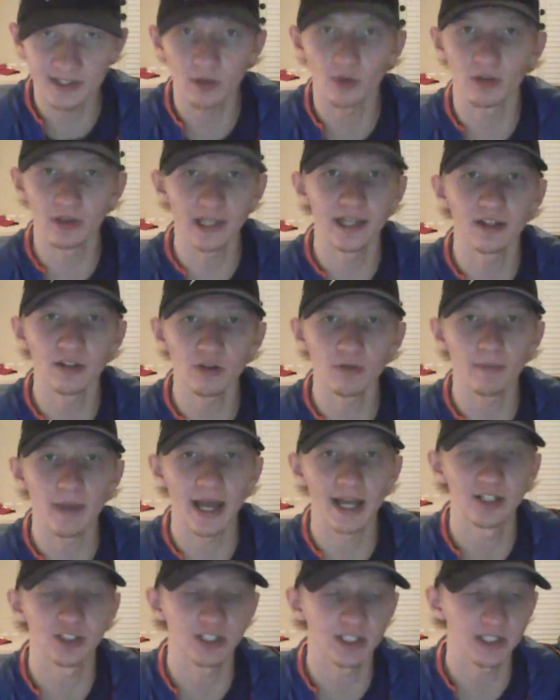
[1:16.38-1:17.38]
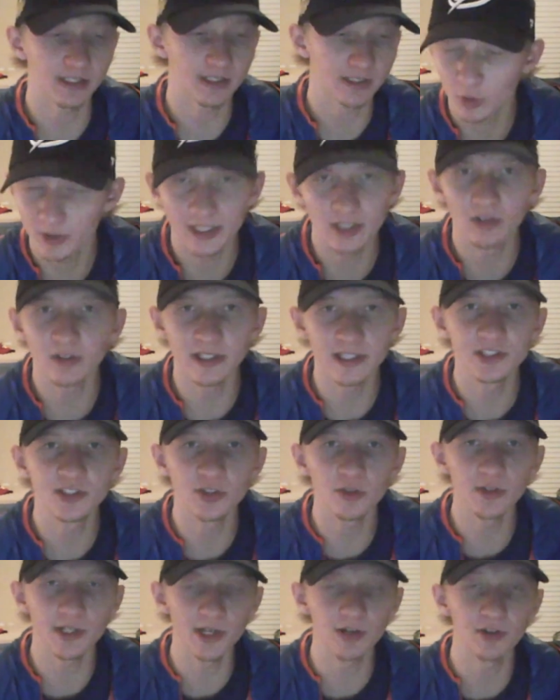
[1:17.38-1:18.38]
Orlando Magic nearly
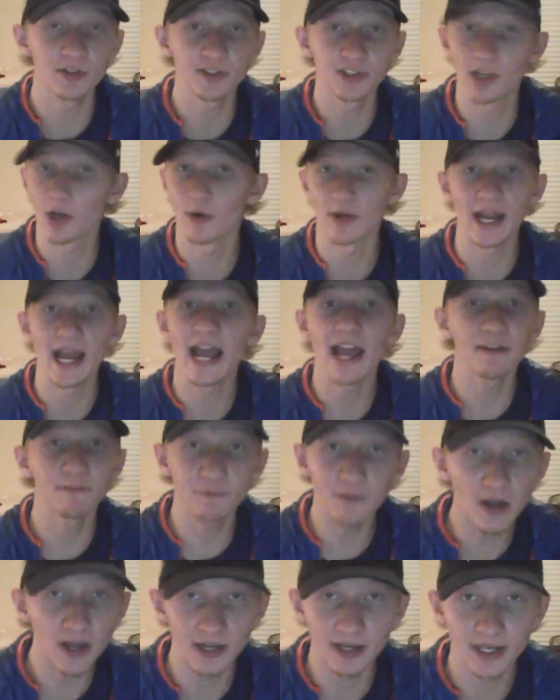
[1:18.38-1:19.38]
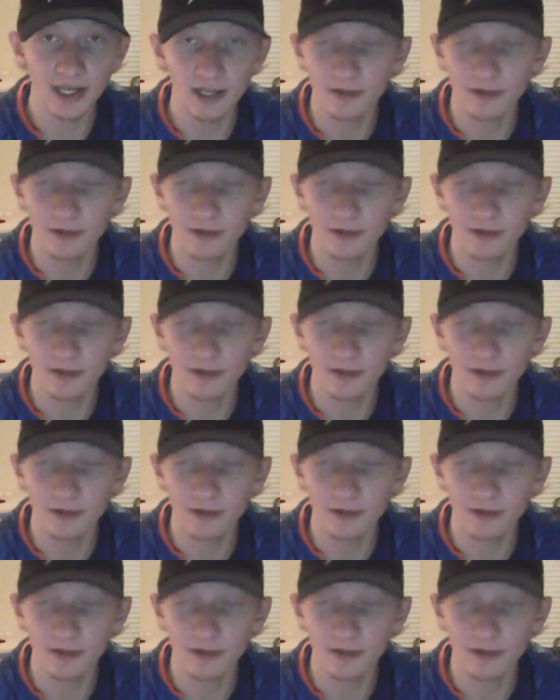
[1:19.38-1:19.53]
2 years ago, and I had fun.